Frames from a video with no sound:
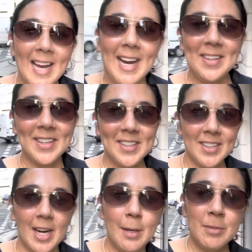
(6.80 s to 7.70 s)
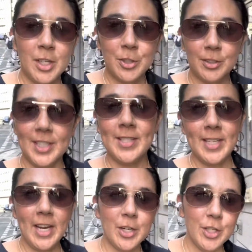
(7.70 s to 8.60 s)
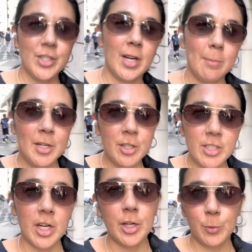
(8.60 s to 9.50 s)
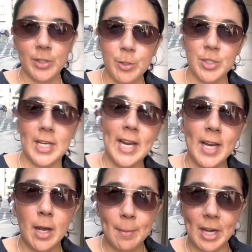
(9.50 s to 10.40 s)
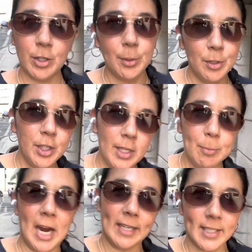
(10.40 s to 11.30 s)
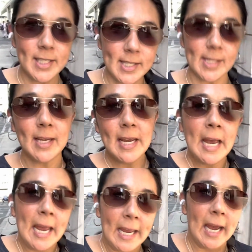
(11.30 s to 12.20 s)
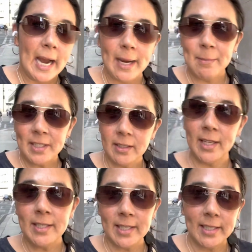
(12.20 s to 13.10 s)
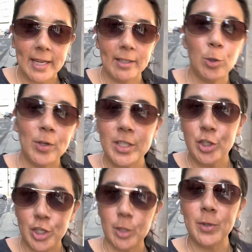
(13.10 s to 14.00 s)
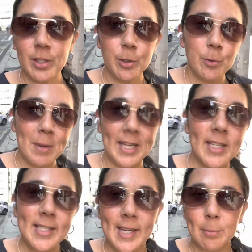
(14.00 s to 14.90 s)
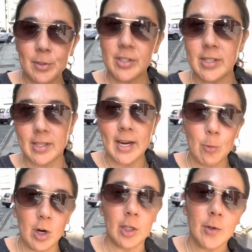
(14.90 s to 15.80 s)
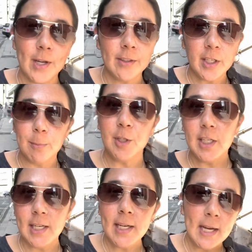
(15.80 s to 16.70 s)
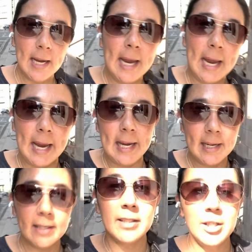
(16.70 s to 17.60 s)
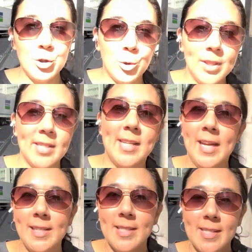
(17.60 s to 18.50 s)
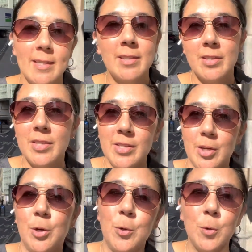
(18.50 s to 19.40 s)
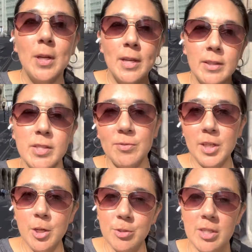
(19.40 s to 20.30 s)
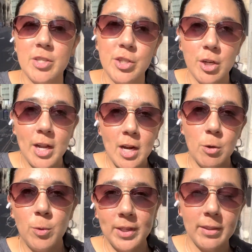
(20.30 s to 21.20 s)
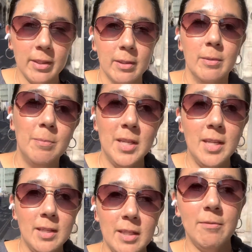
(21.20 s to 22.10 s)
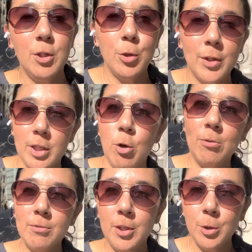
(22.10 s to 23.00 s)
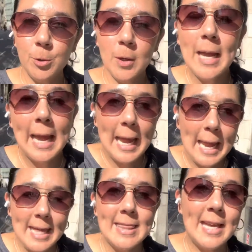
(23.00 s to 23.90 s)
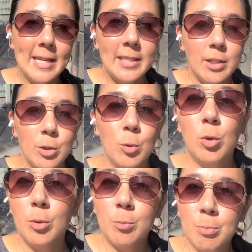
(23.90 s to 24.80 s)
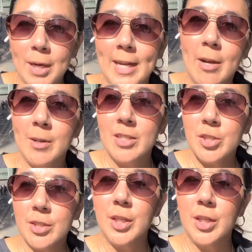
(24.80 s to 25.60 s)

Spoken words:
Hi there, I'm Dr. Lisa Yeagers, and I'm here to talk with you today about community practice. I'm in London and going to share with you many examples as I walk around the community and enjoy the sights. So this video is going to start out with me giving you an overview, and then we'll break out into the